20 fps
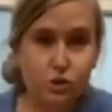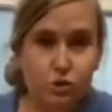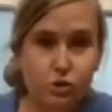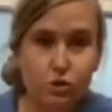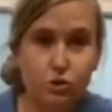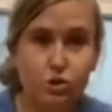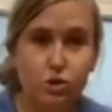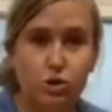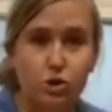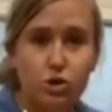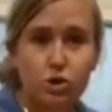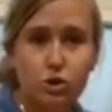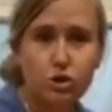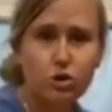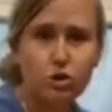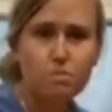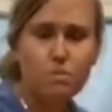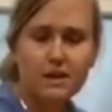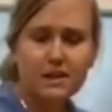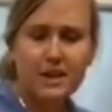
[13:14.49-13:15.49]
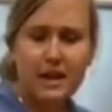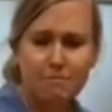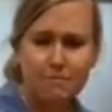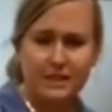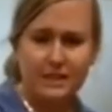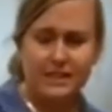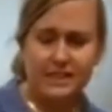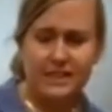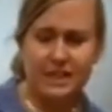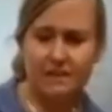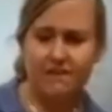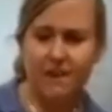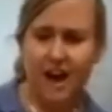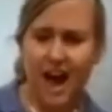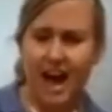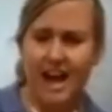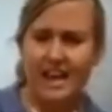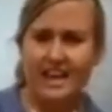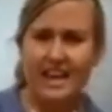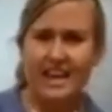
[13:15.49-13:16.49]
Ooh, but let me see if
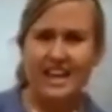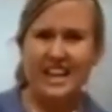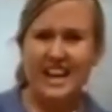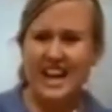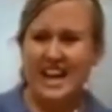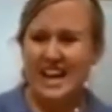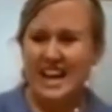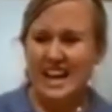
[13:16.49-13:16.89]
I can